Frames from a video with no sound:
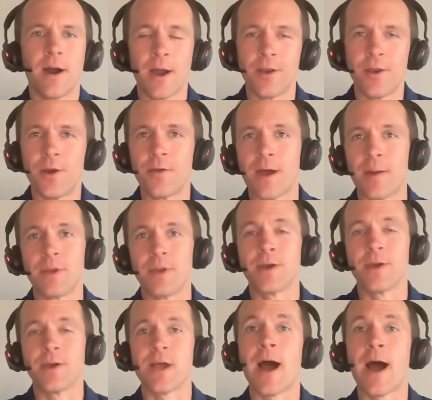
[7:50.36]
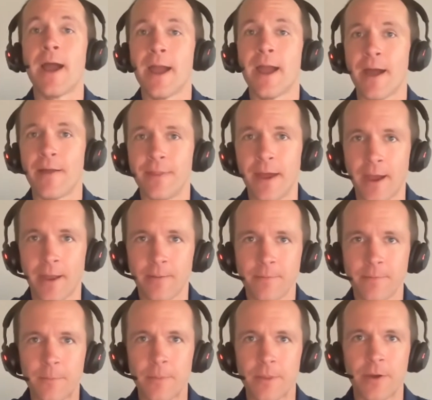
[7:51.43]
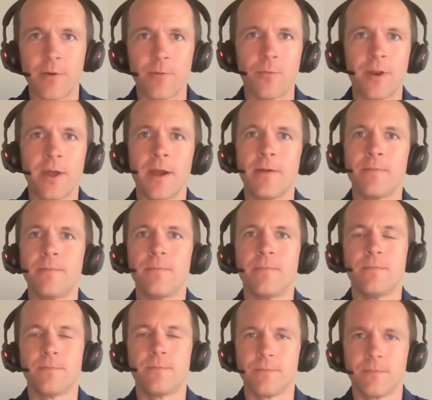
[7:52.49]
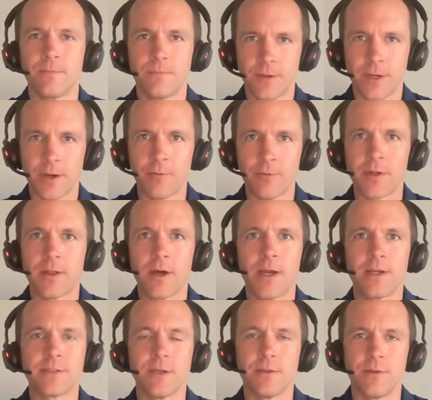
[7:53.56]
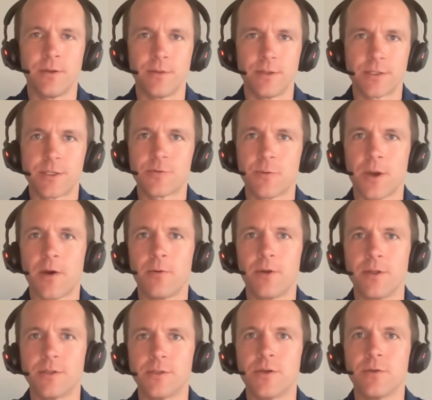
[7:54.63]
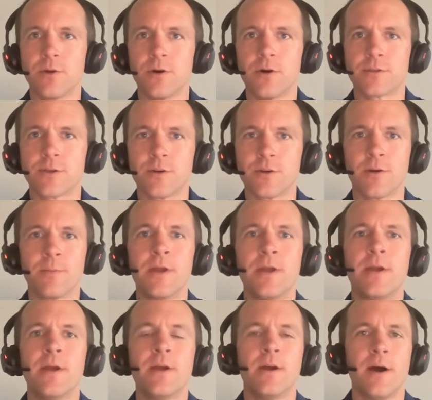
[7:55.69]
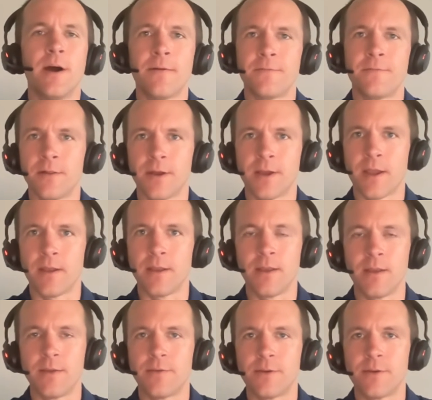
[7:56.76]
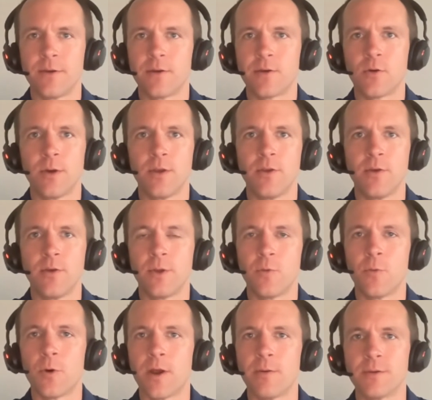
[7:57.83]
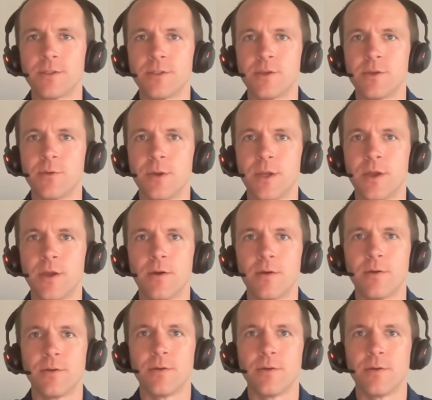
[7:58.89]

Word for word: I know that because I had that uh, when I kind of realized that no, this is what I want to do long term, I felt like I needed to quit doing what I was doing,